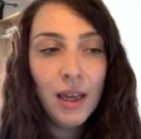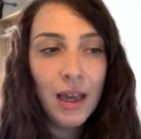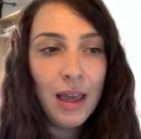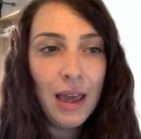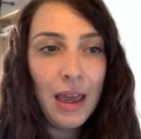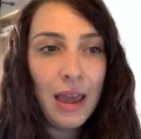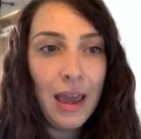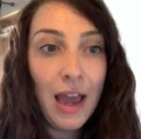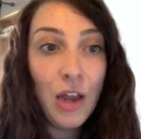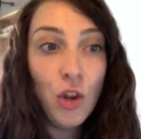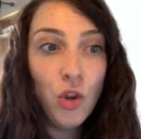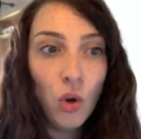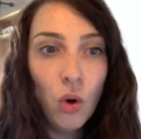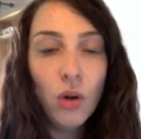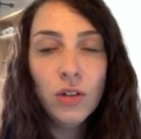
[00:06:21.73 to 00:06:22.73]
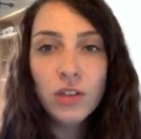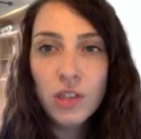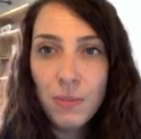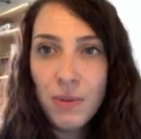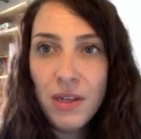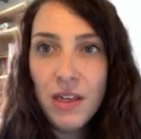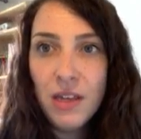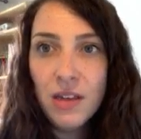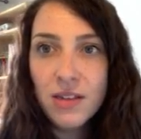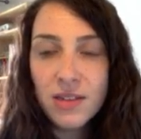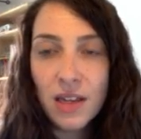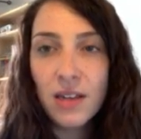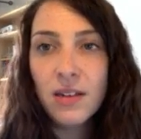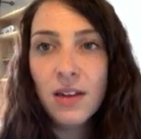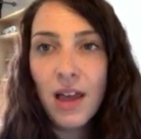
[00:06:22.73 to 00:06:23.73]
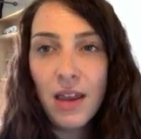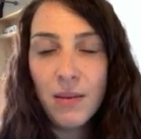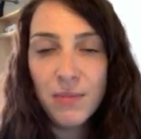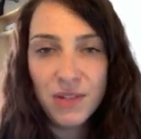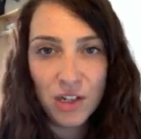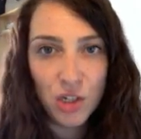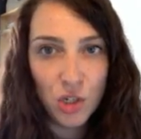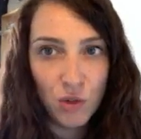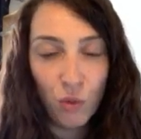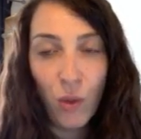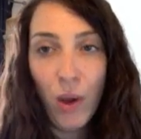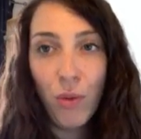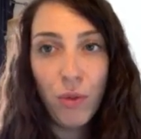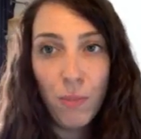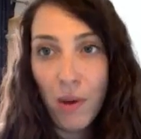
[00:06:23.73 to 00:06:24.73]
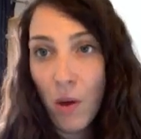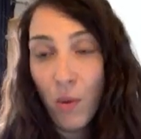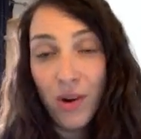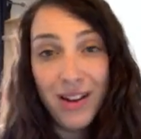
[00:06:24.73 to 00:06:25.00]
and not to be sitting in positions of wealth and power,